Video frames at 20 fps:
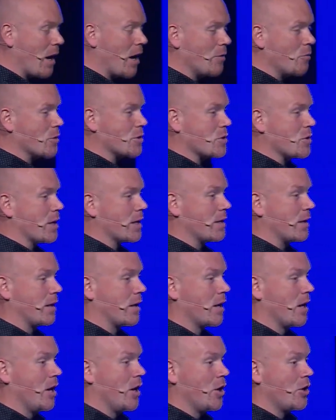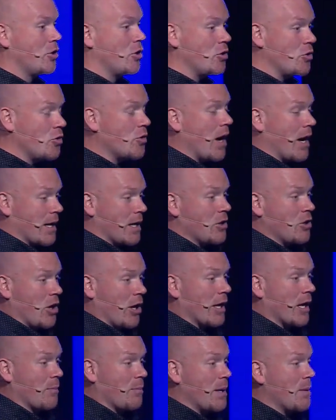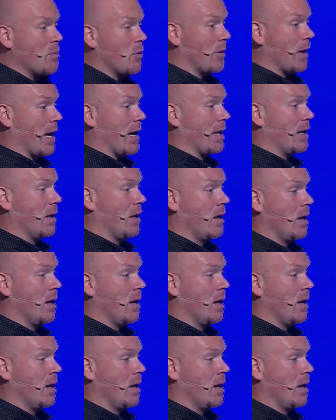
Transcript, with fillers: unrestricted. You, you got you to get a people gate.